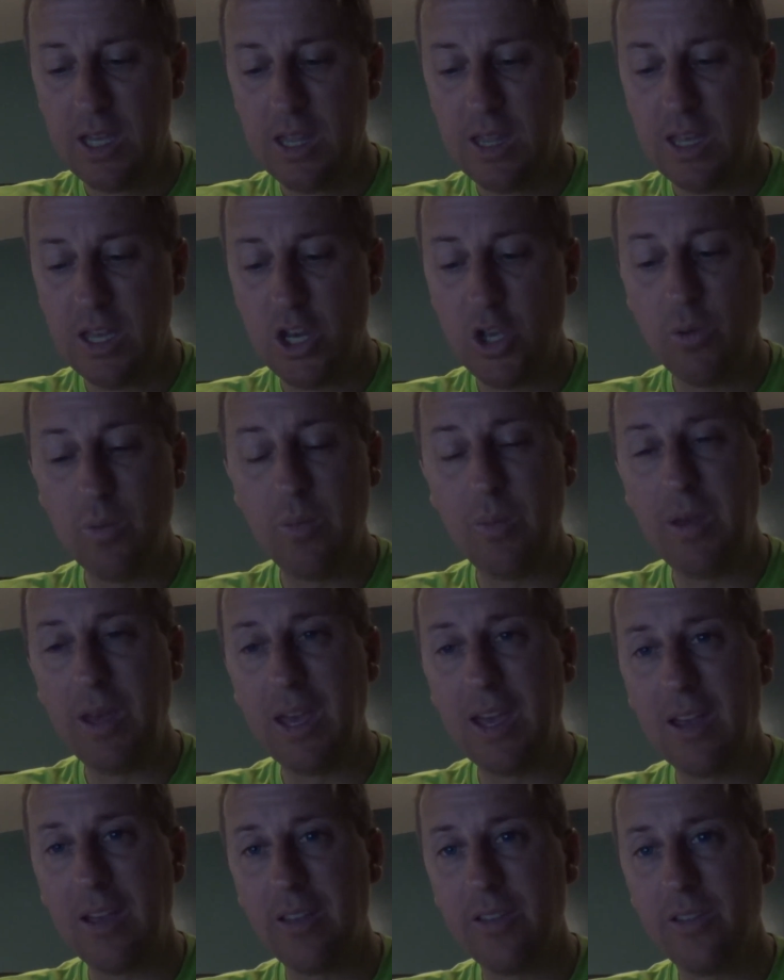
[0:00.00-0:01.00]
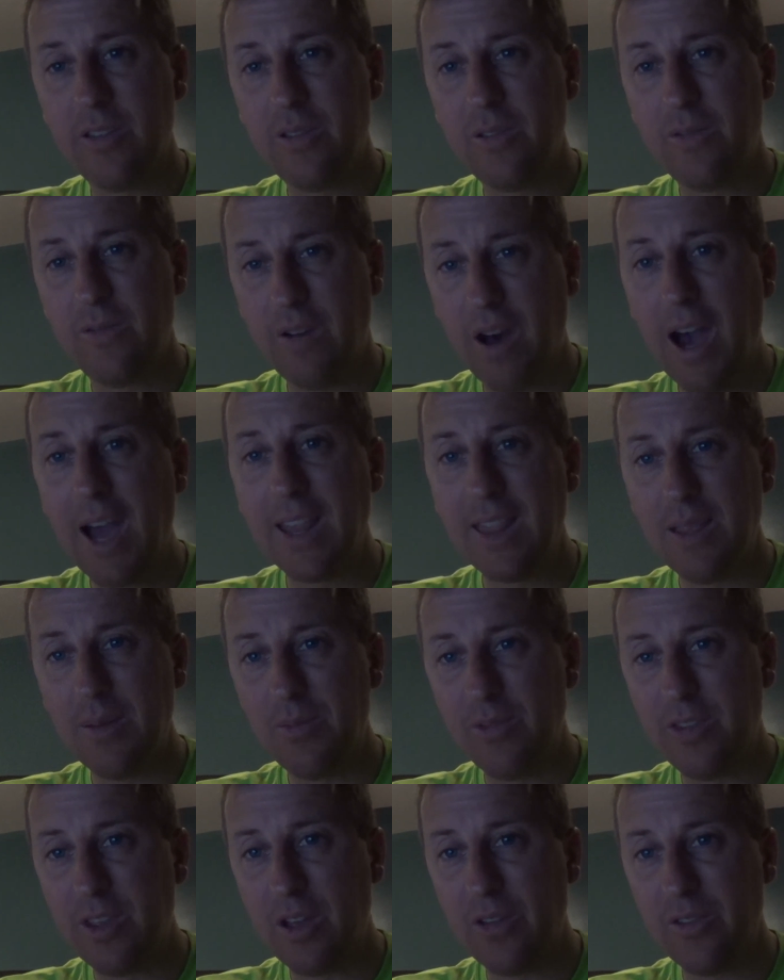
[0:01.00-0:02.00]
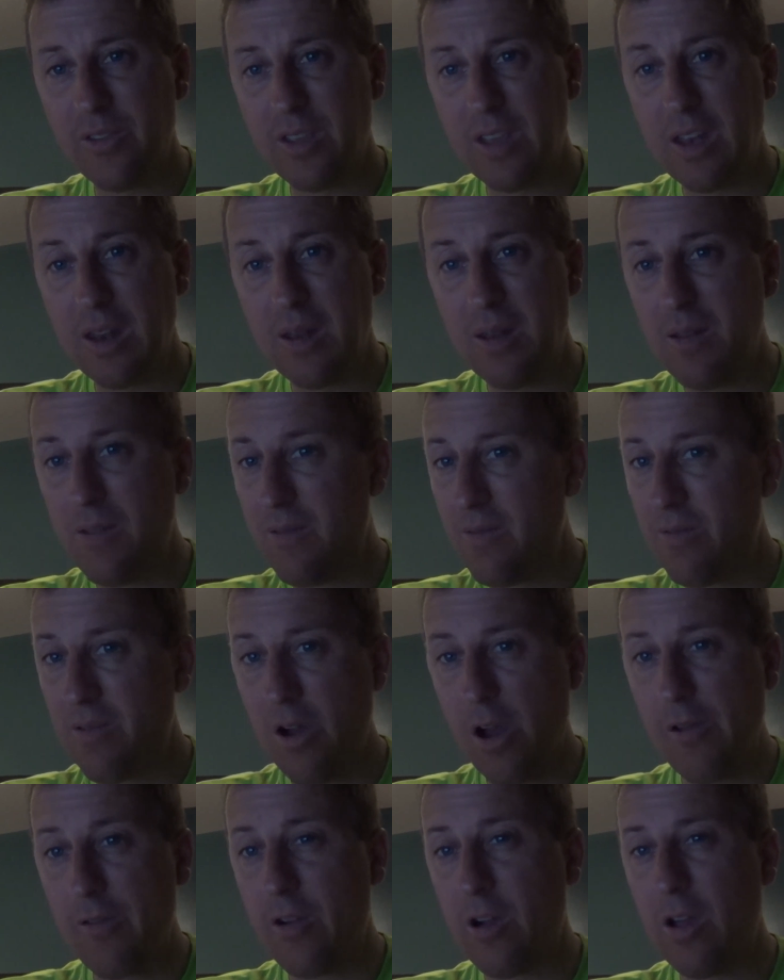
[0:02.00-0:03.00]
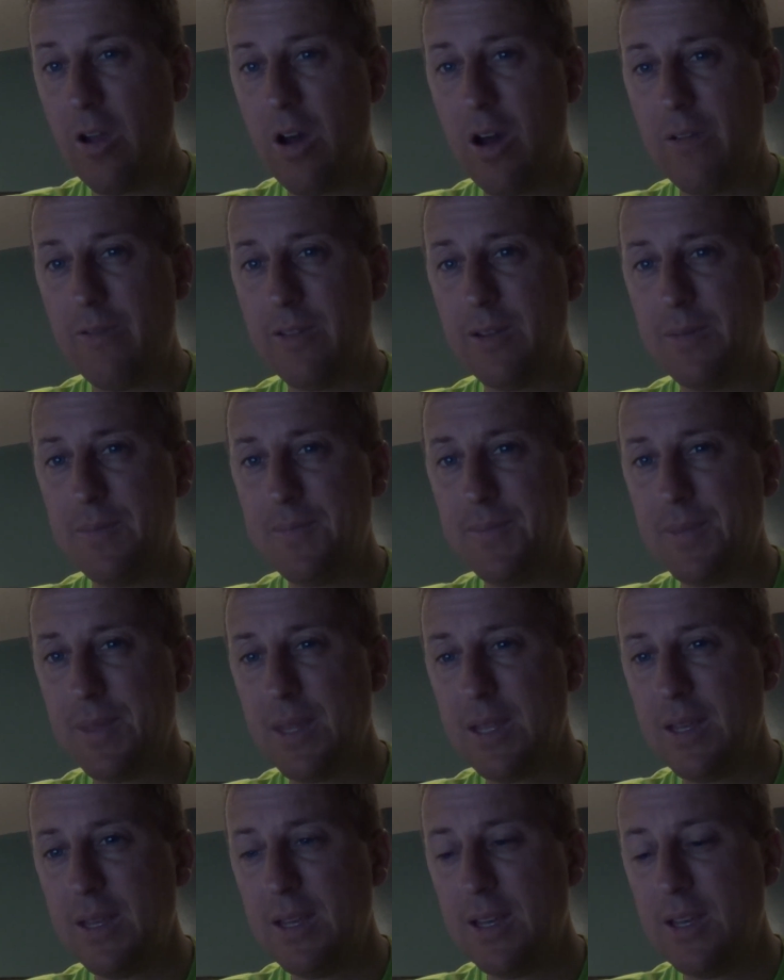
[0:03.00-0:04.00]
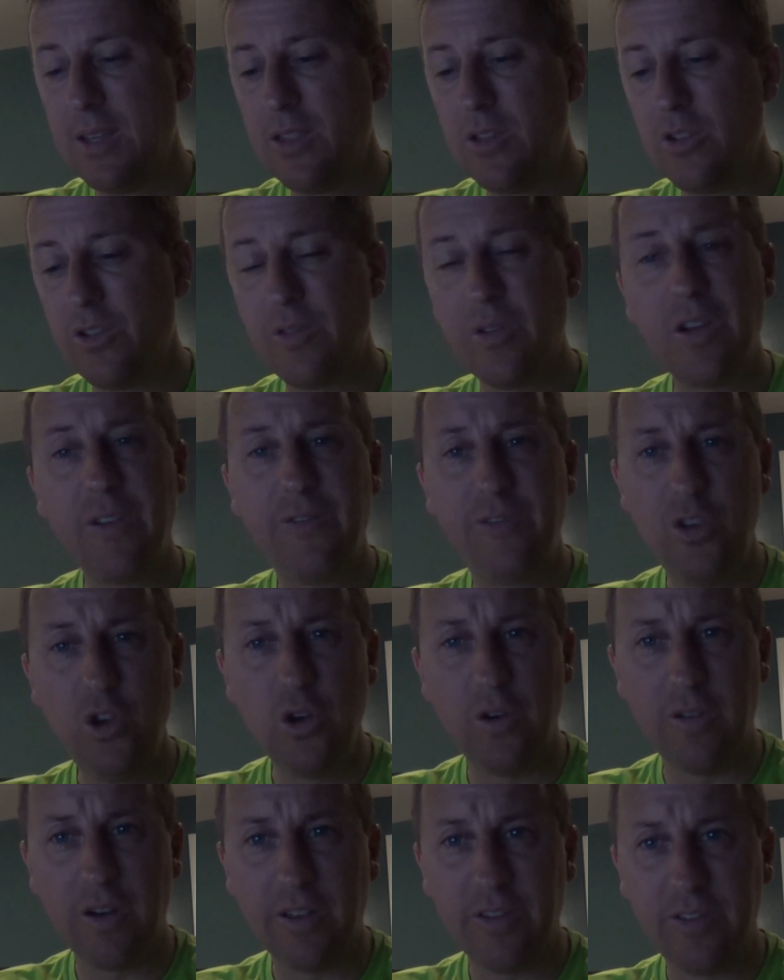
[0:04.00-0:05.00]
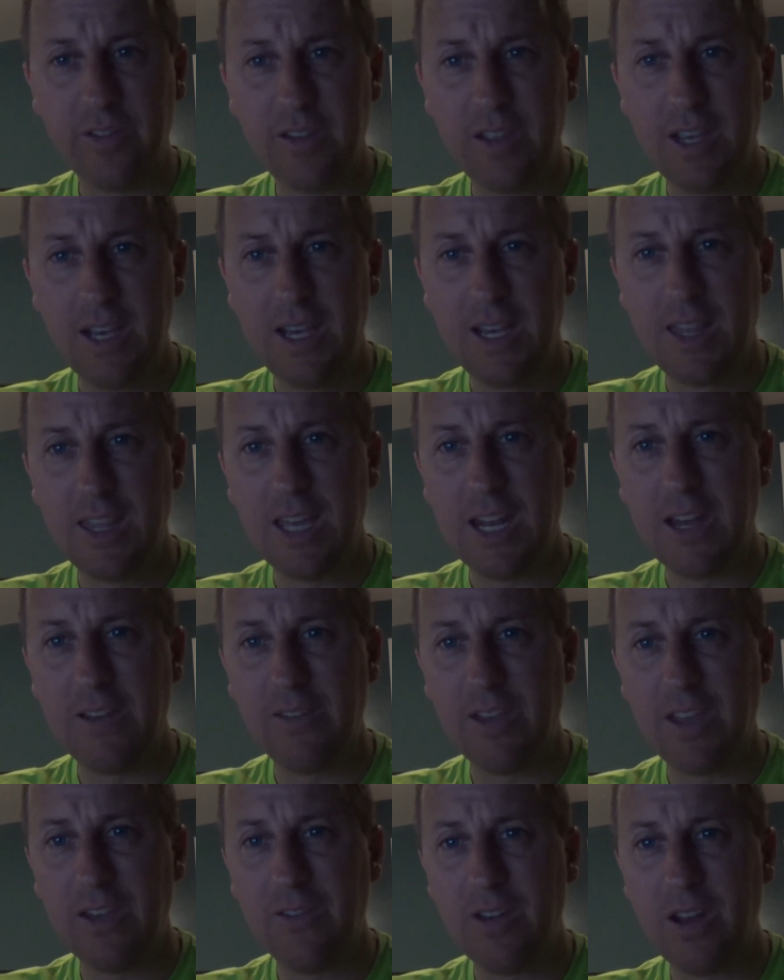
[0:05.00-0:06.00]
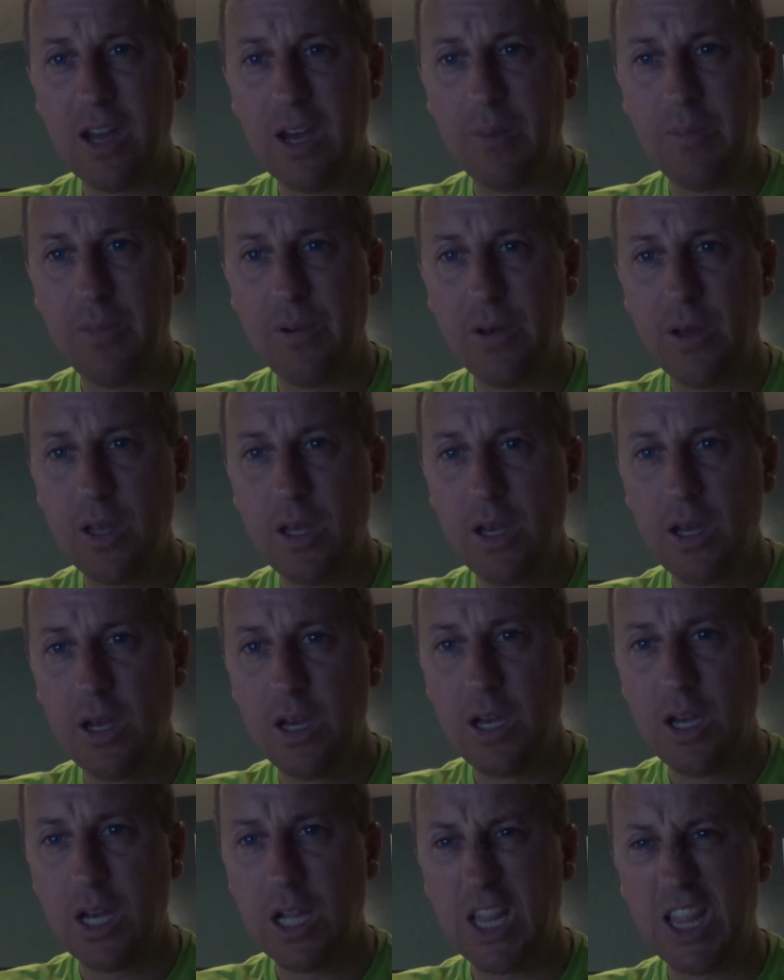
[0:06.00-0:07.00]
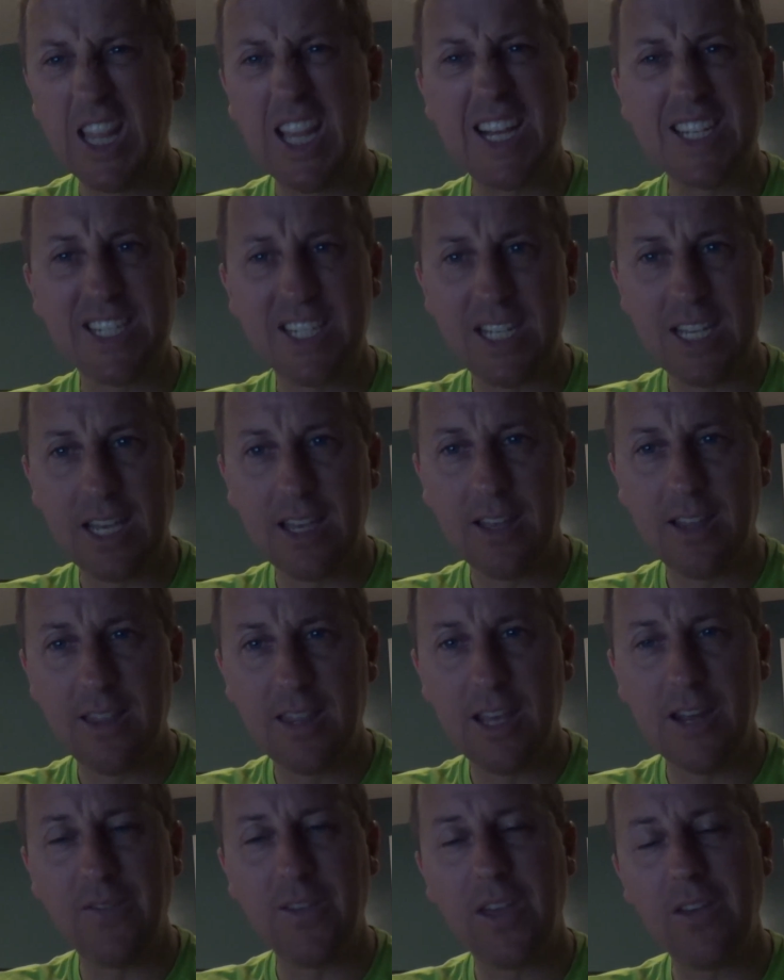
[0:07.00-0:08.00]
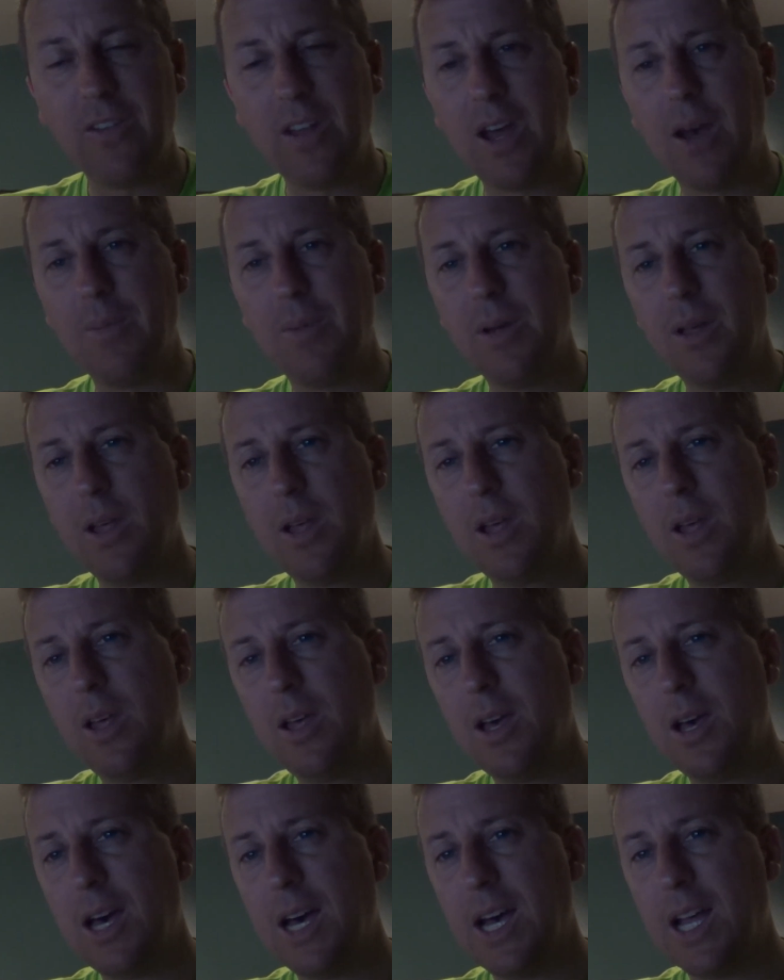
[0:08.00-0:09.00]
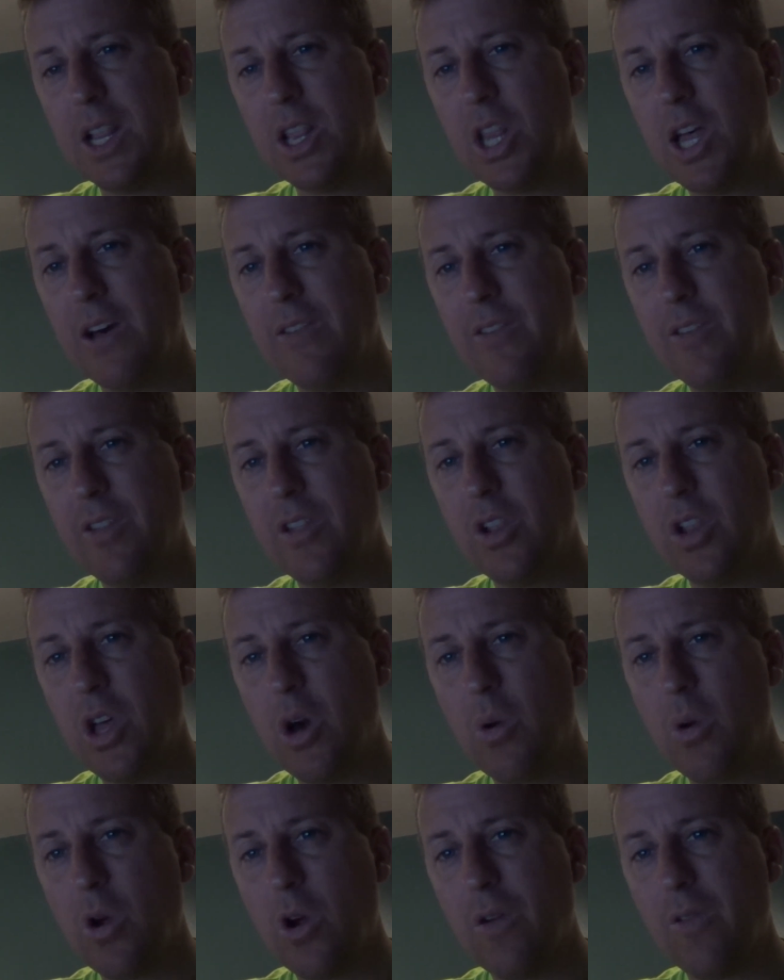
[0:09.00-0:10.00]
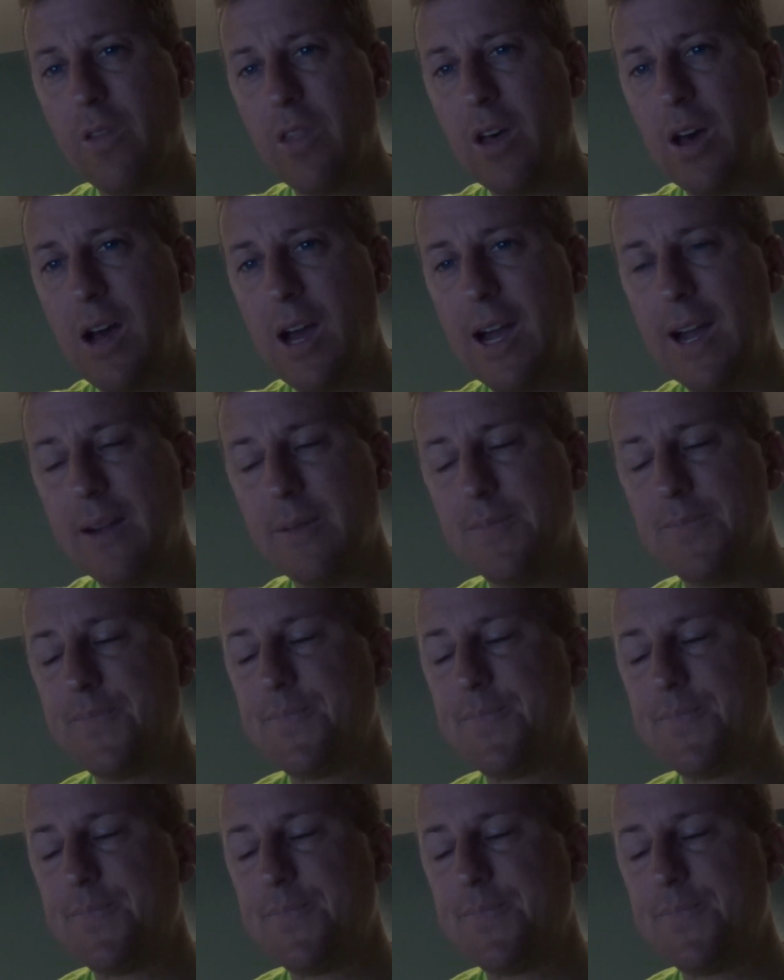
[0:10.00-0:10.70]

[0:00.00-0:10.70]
that human beings find themselves in very, very often. There's very few of us that have given up lusting, that have given up uh, love of the lower over the higher.